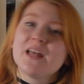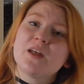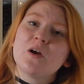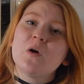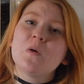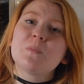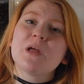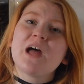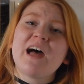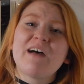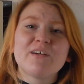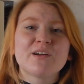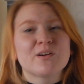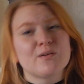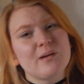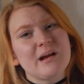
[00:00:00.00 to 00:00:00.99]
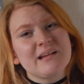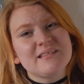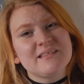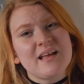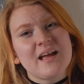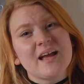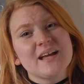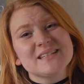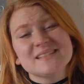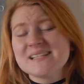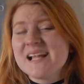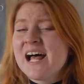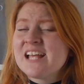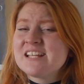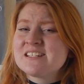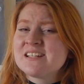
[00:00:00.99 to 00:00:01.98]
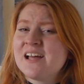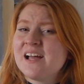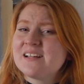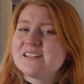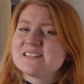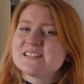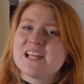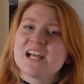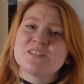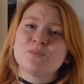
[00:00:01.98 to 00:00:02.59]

and I hope you have a great day / night /